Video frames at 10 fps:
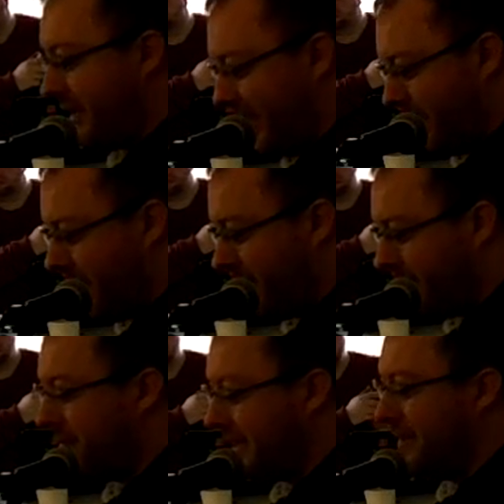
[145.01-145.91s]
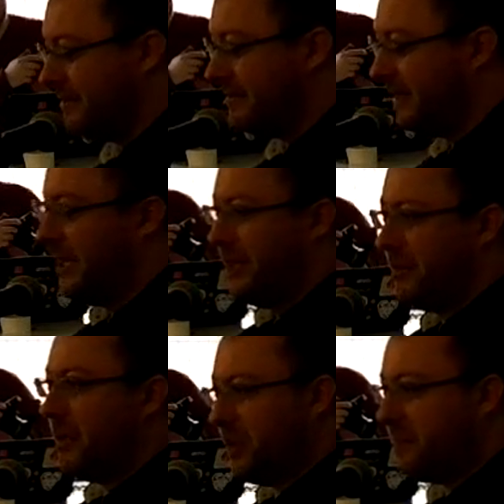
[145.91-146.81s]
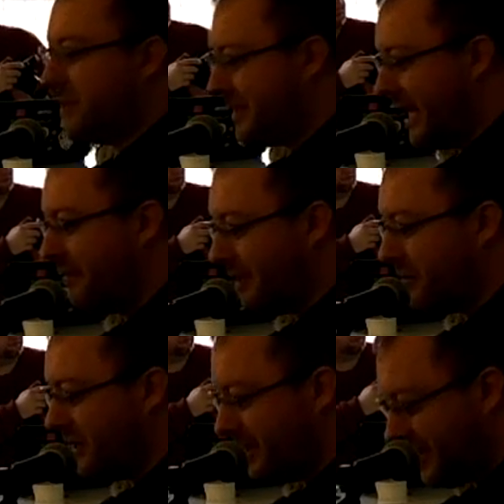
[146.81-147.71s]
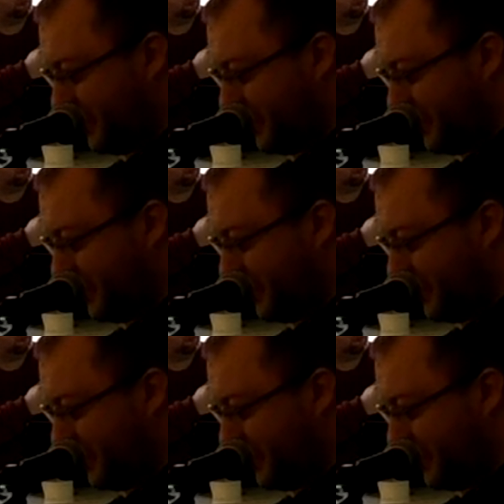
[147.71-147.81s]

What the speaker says: Okay. We're upside down. Well, let's see